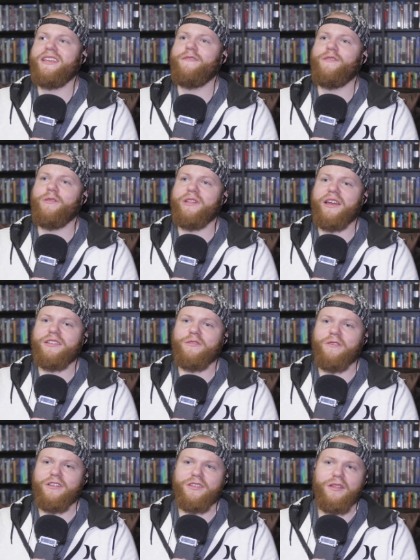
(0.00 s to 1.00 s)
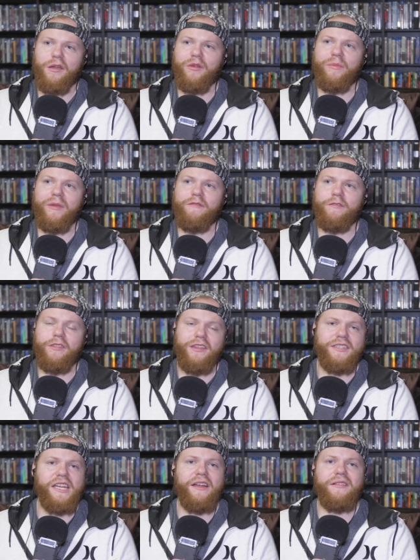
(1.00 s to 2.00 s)
if you'd like to watch along with me for the
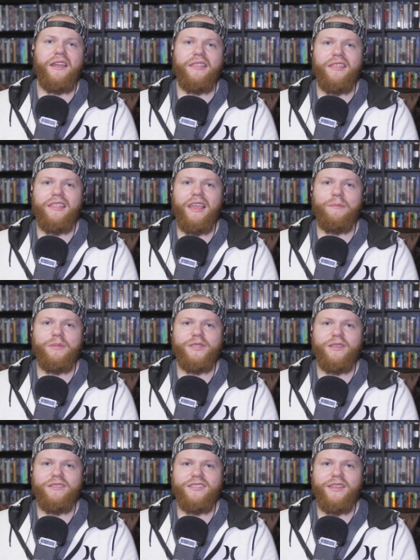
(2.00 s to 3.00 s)
entire length of the episodes,